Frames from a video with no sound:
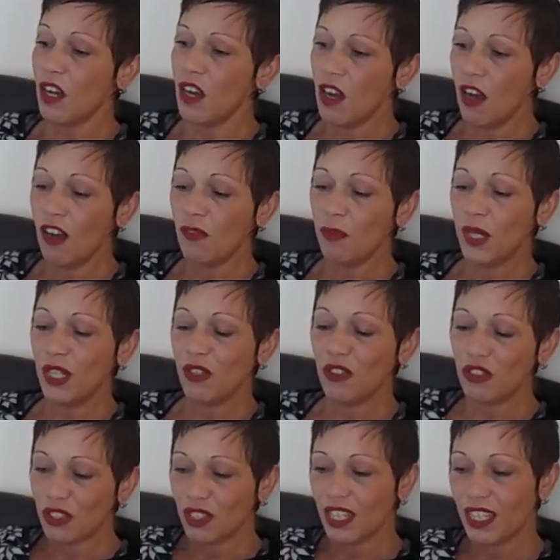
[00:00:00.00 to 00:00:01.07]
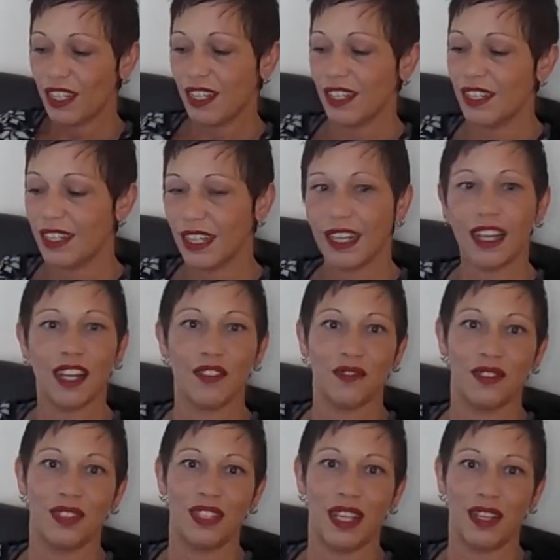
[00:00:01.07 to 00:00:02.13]
I've been on the Get Out of
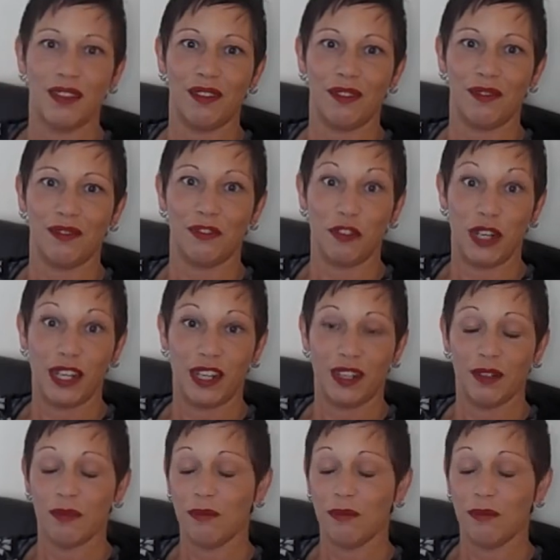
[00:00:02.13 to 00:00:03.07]
Debt Free